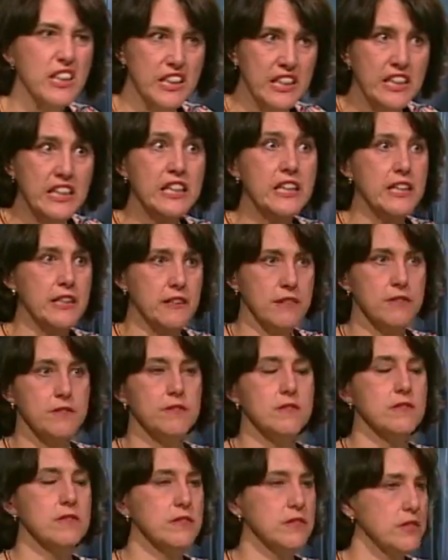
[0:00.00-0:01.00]
need
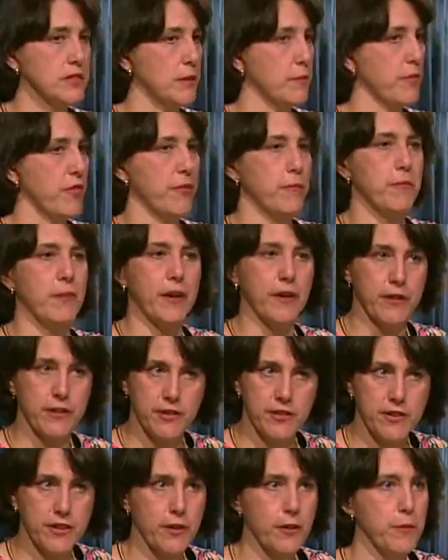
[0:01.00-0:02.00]
some marriage
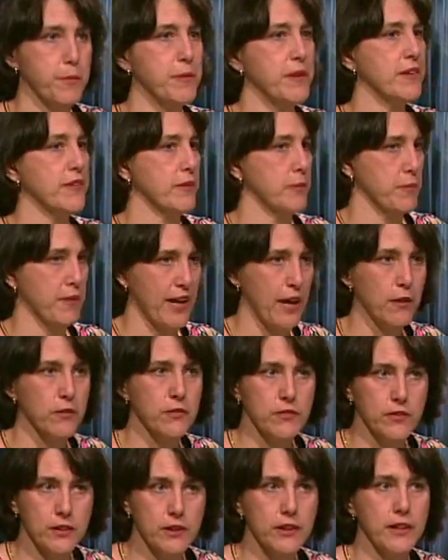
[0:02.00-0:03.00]
therapy, some
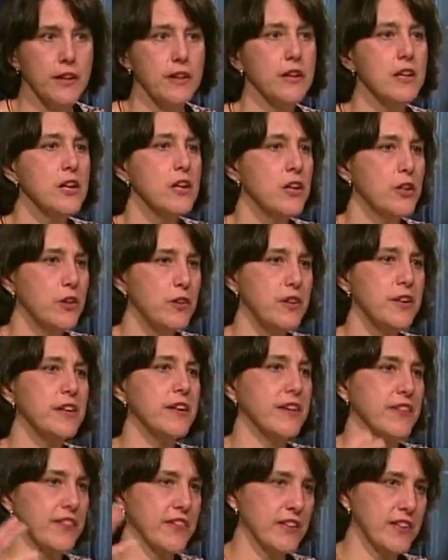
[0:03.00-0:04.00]
counseling. You need a
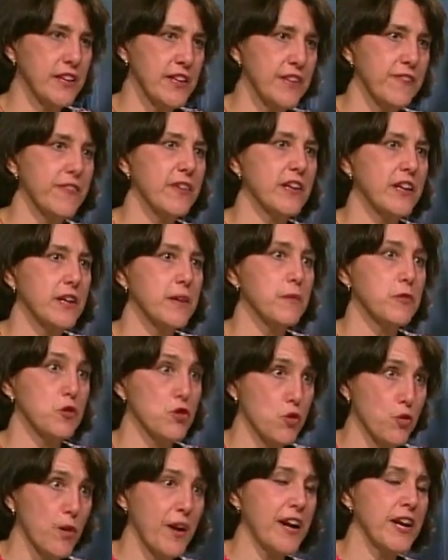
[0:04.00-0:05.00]
significant
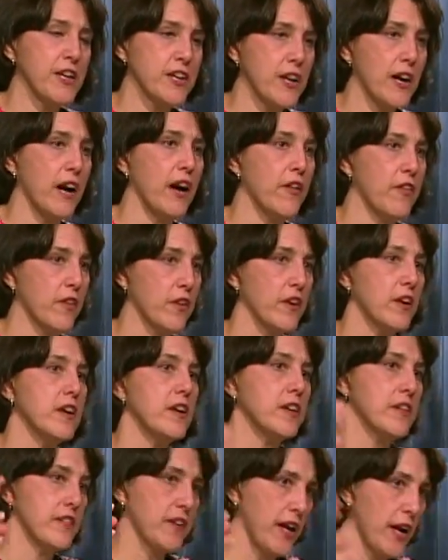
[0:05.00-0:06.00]
trained other
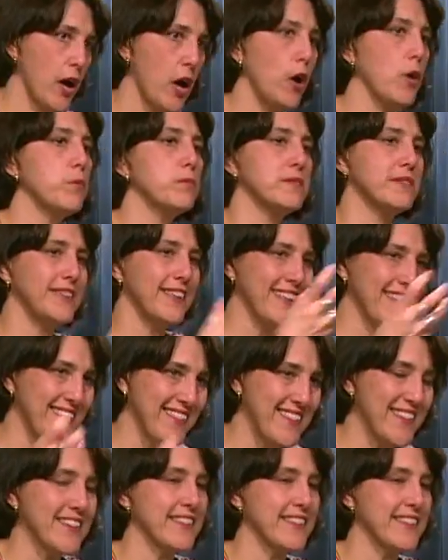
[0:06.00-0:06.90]
to help dig this out.